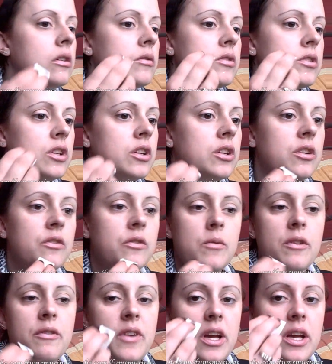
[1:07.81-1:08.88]
Just going to cover
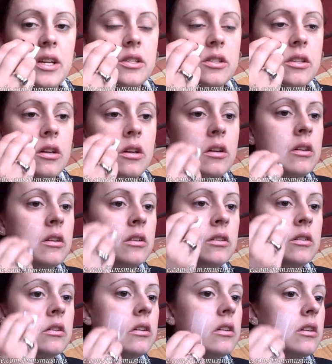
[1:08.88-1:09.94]
my face
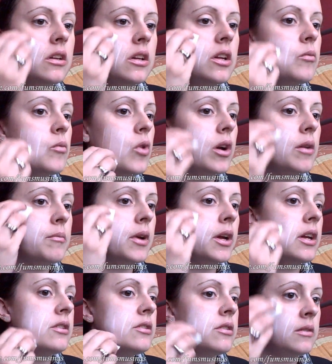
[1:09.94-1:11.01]
in white
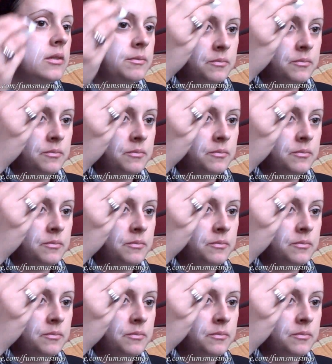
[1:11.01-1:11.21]
paint.